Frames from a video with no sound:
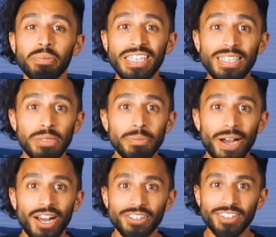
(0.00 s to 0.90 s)
PB
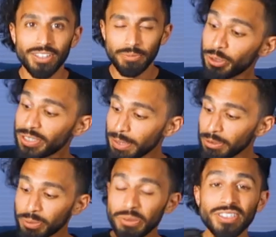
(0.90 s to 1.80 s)
powder, two
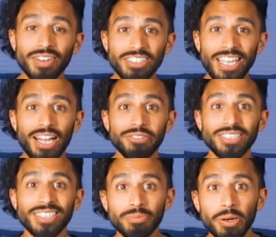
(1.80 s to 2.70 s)
tablespoons, 70
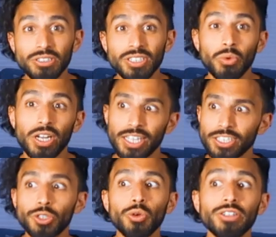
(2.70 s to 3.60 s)
calories, as opposed to what,
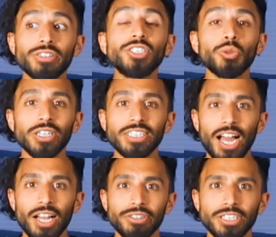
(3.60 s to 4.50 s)
like 220
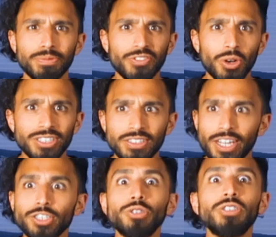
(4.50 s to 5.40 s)
calories for one,
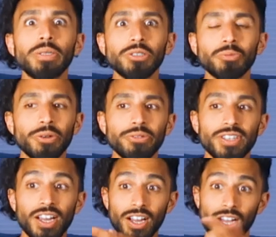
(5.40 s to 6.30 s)
like two
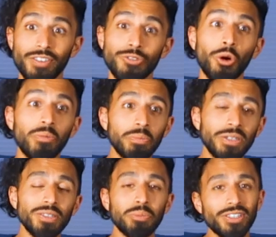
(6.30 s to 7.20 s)
tablespoons of normal
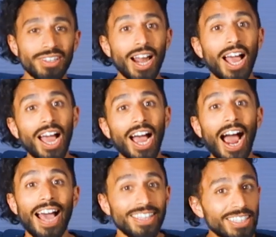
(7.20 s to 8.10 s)
peanut butter.
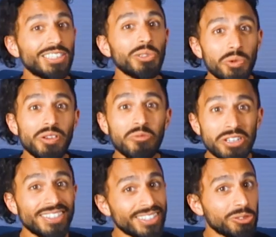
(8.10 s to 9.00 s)
I think it's a
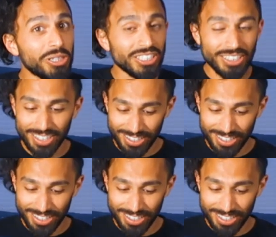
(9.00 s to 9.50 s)
win-win situation,